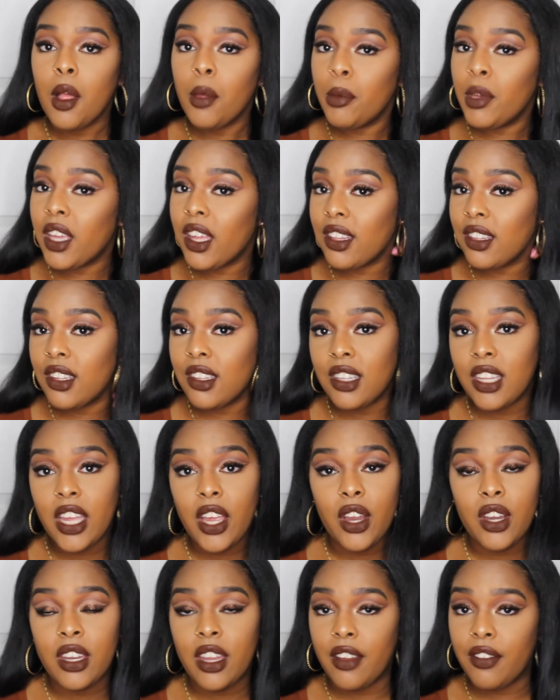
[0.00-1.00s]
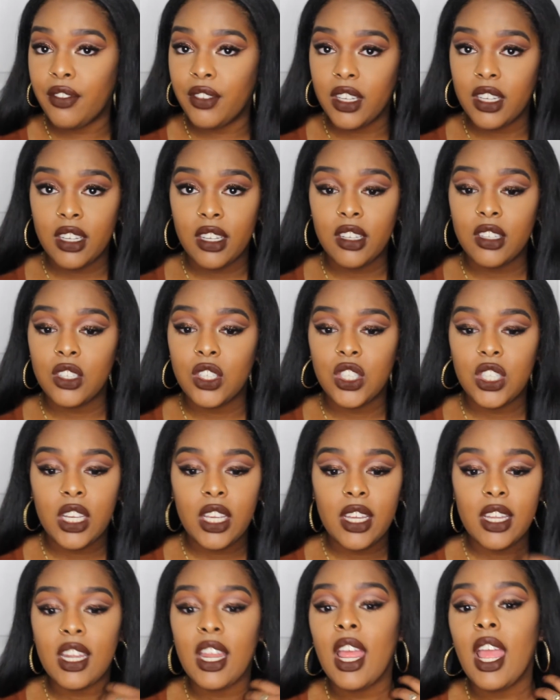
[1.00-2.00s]
because this hair definitely does
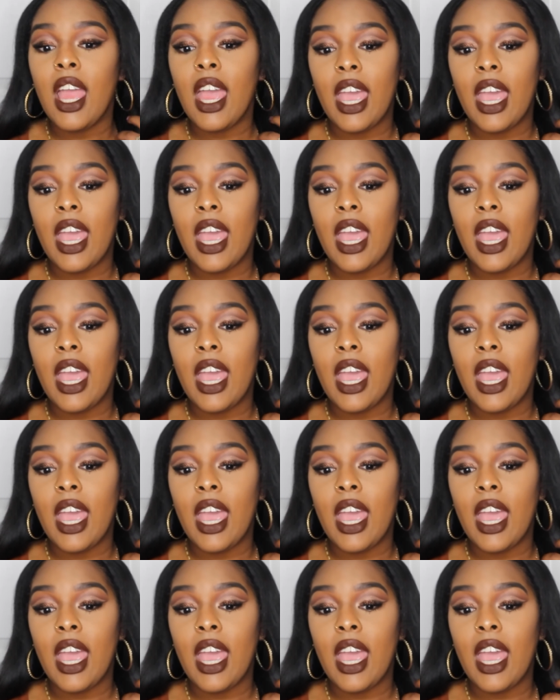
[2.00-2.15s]
shed,